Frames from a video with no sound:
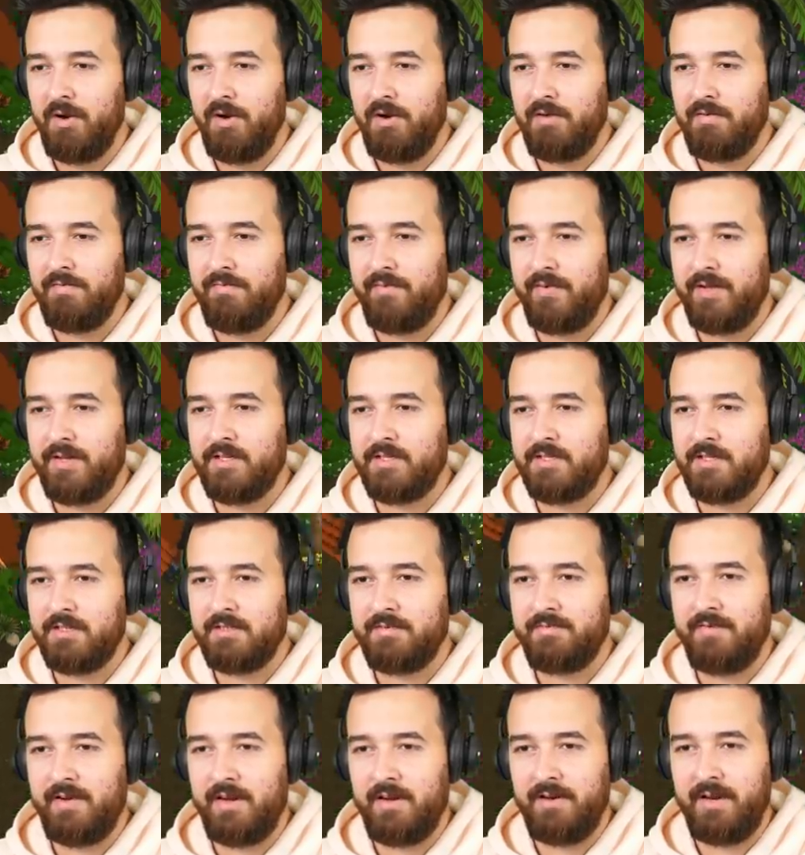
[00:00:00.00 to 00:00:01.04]
mode and fix
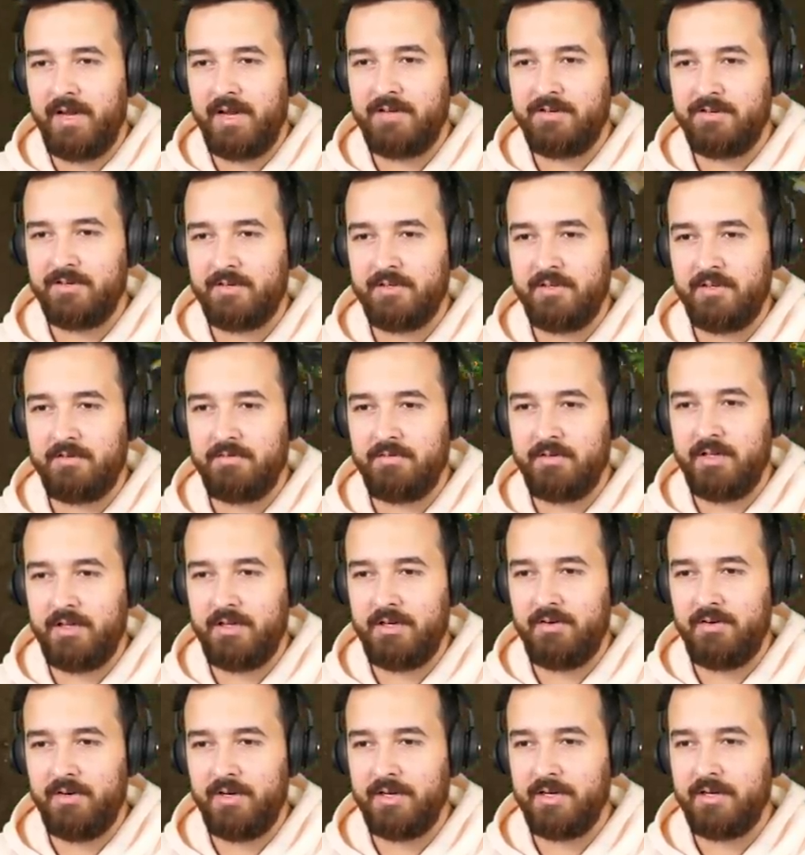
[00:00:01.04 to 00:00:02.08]
this foundation because it's really
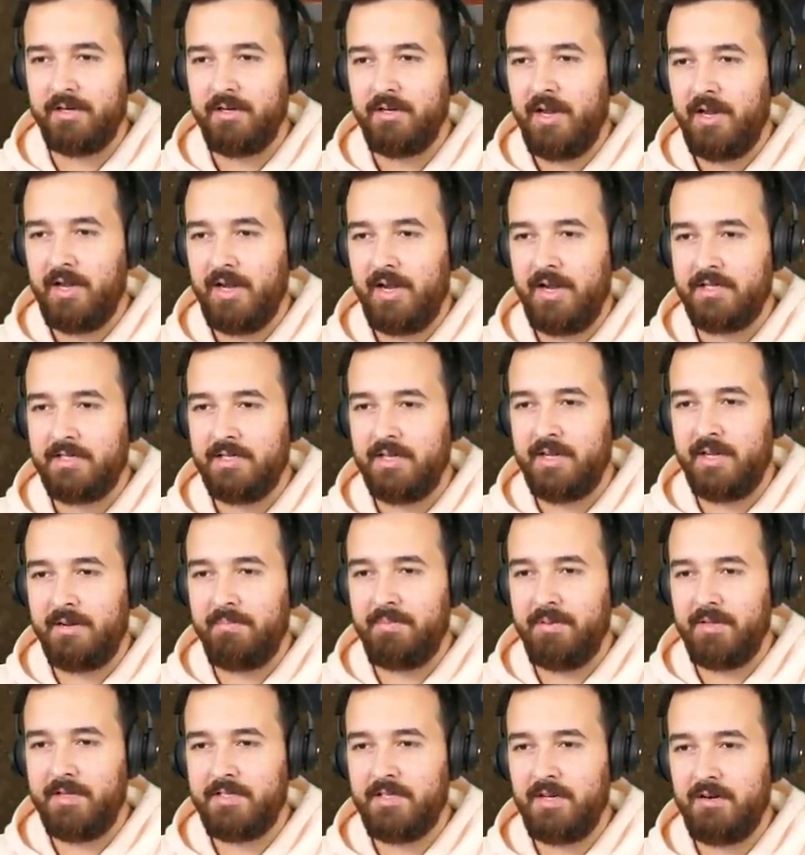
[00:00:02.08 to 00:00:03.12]
annoying. Hey guys, okay,
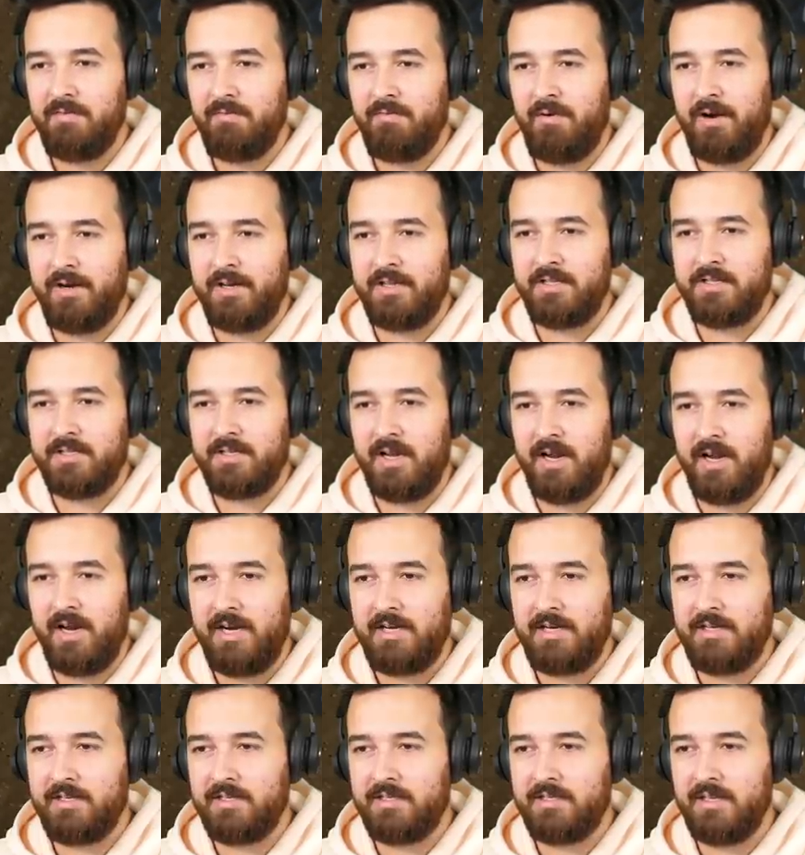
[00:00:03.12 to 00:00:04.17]
please don't run
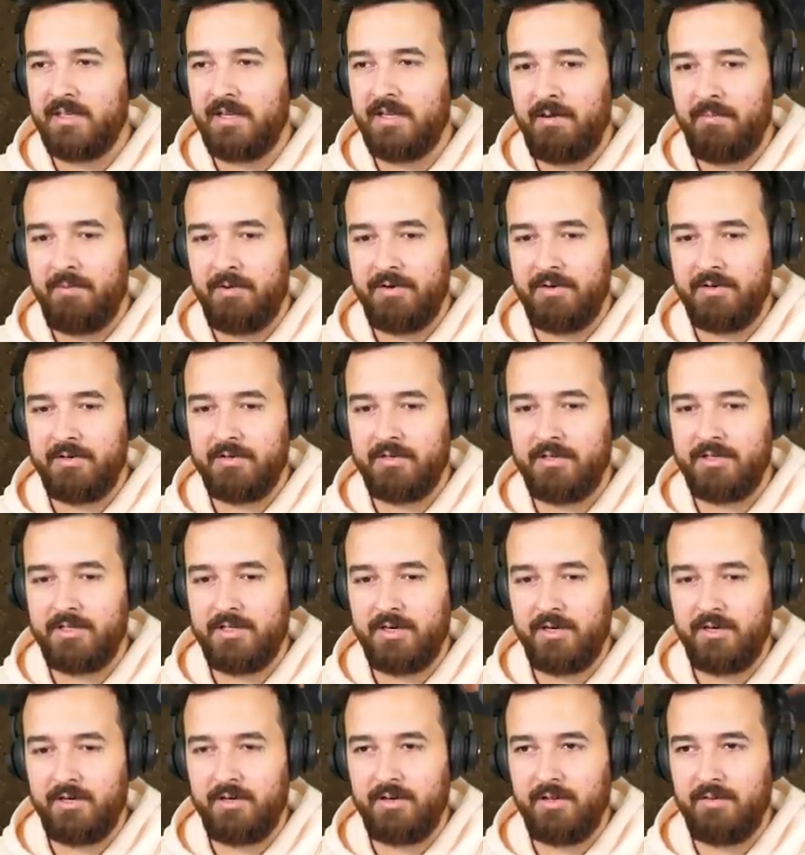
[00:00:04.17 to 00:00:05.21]
inside because I want to
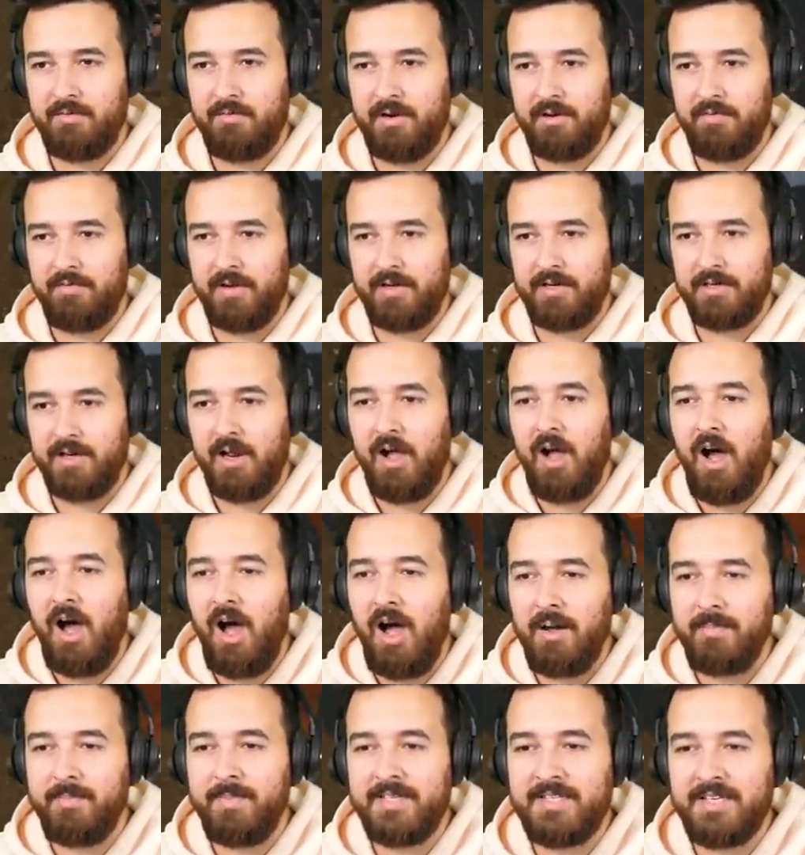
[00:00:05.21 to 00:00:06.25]
show you the renovation.
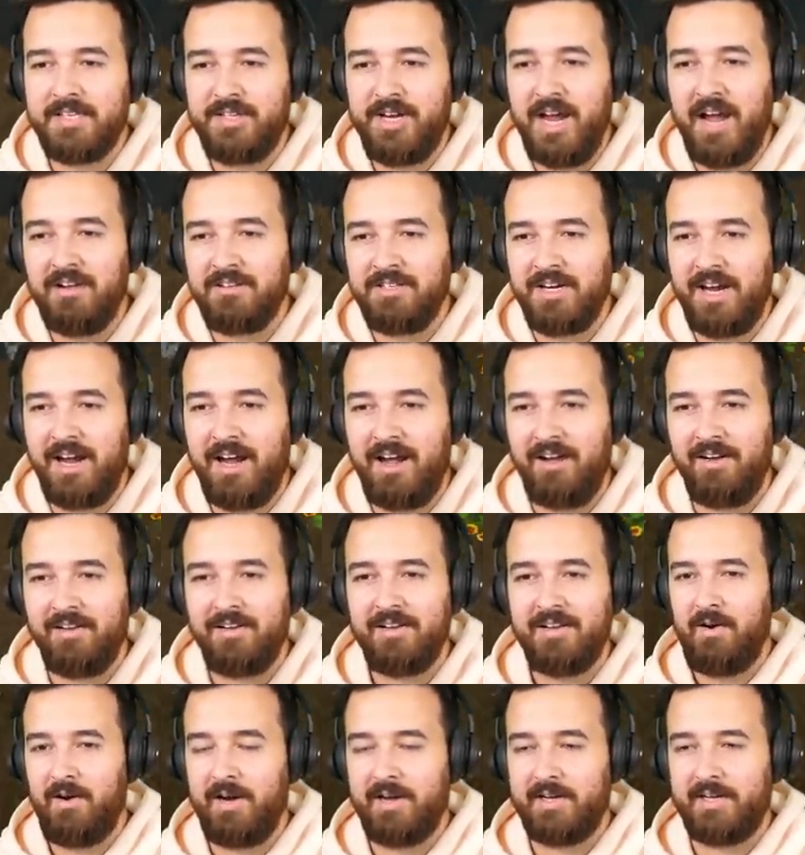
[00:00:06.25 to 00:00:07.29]
Oh, Mr. Chow Chow!
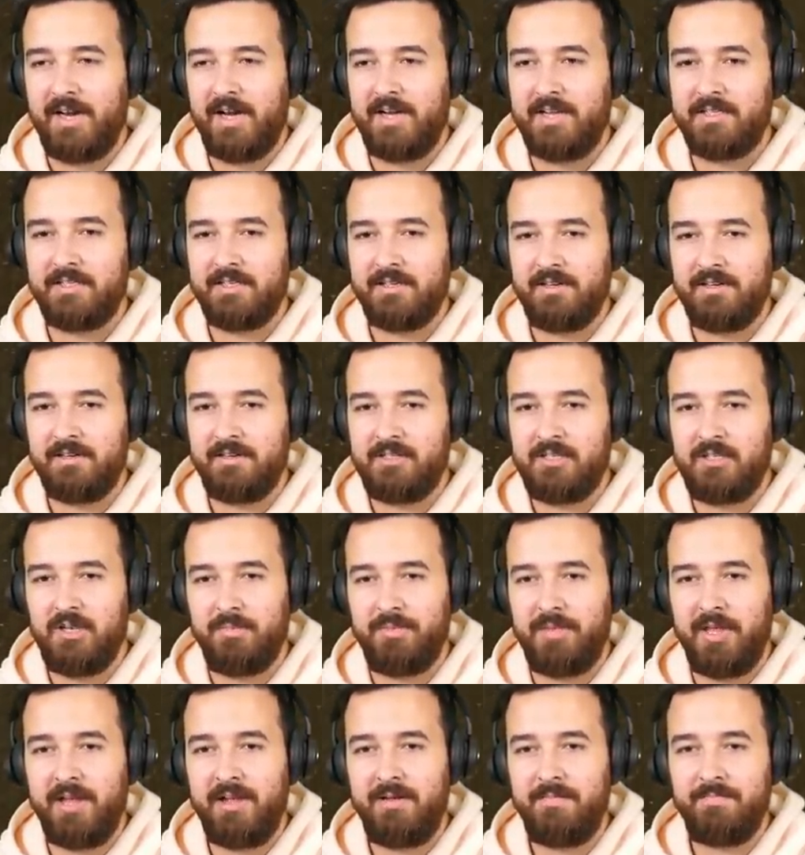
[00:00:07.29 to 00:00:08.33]
All right, guys,
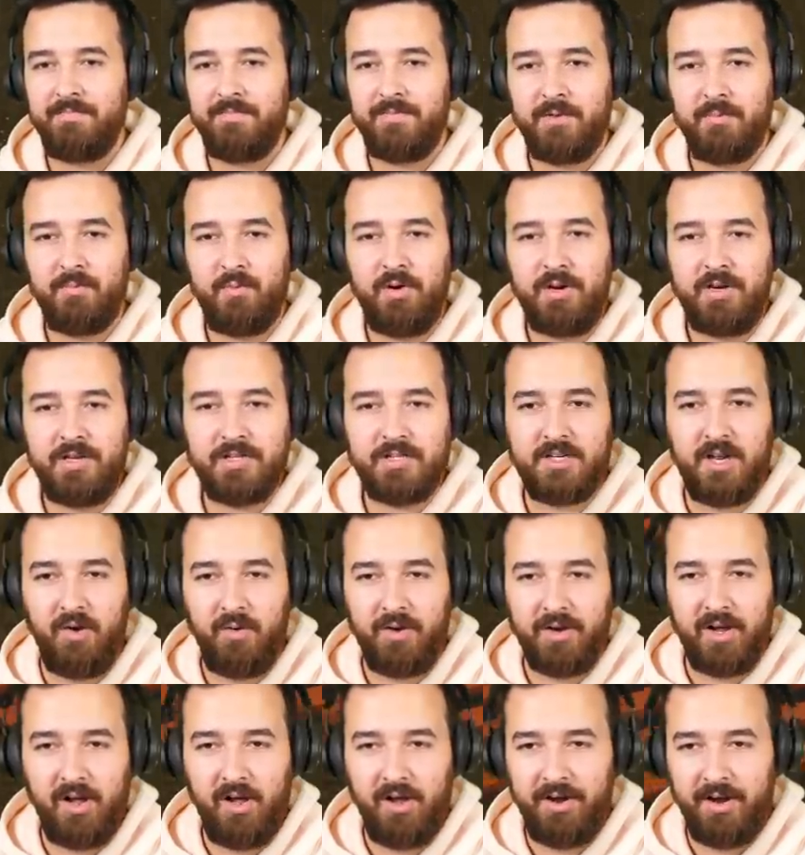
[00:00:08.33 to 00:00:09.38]
stop that! What is
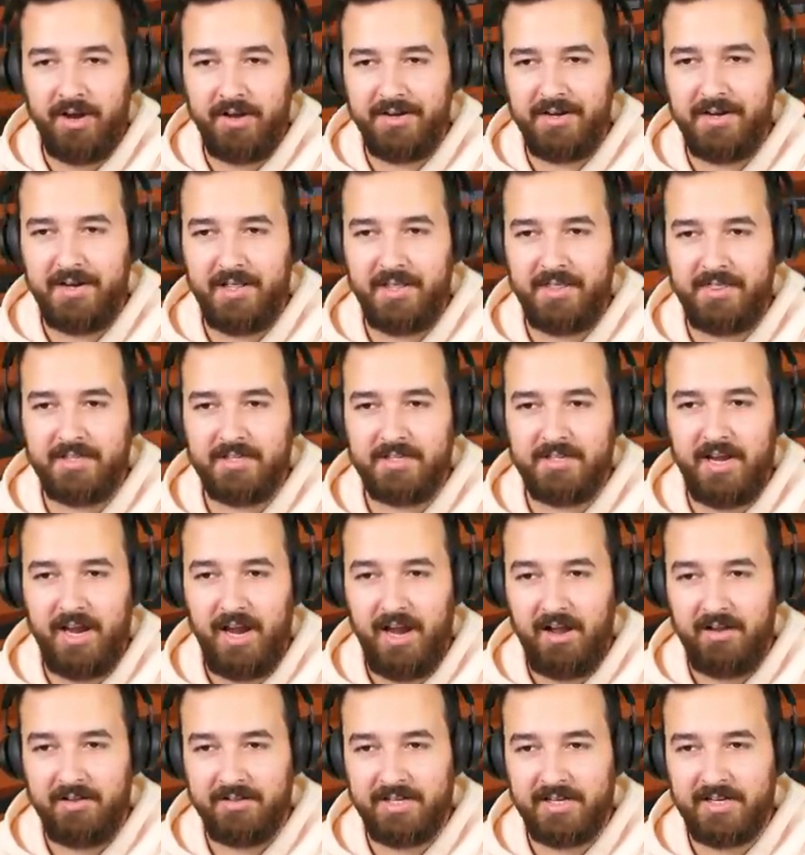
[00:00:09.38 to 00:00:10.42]
going on underneath this
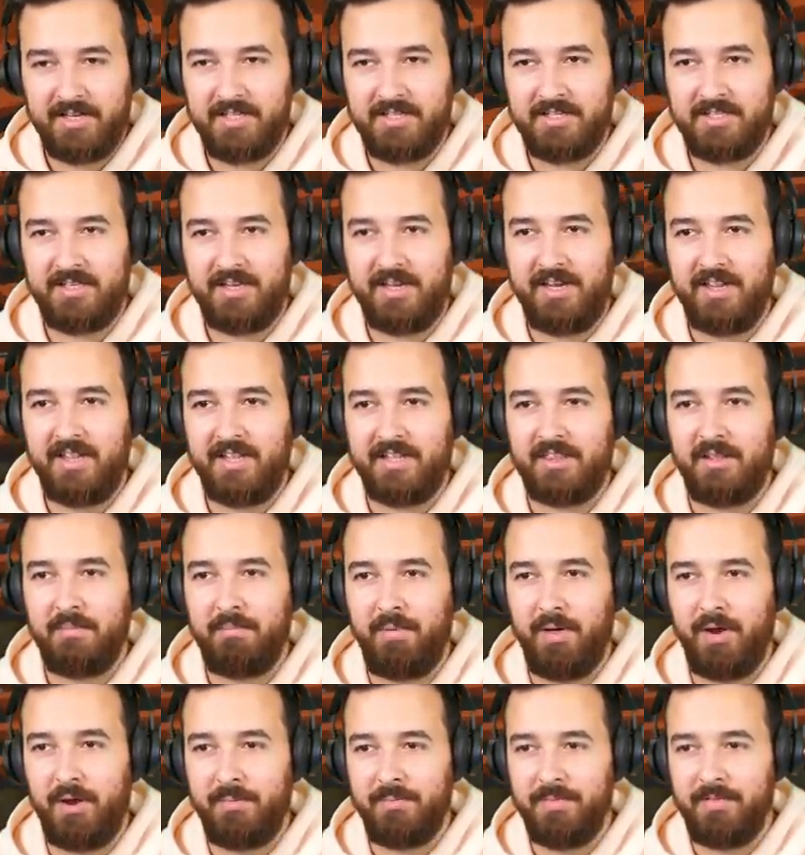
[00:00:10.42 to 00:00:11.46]
house? I can see like the
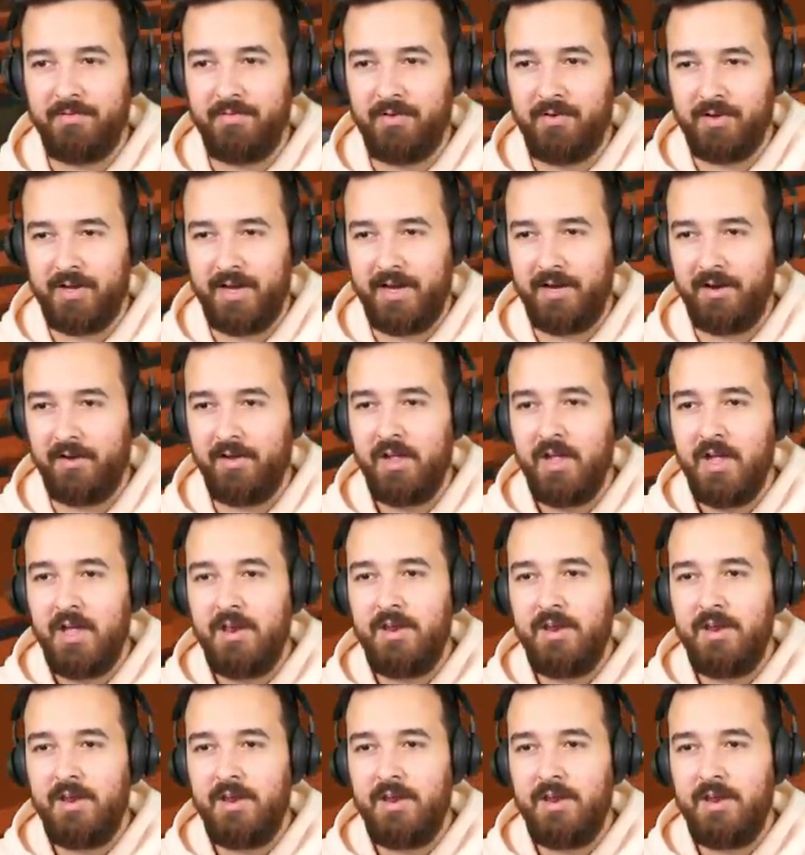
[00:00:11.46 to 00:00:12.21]
bottom of the volcano.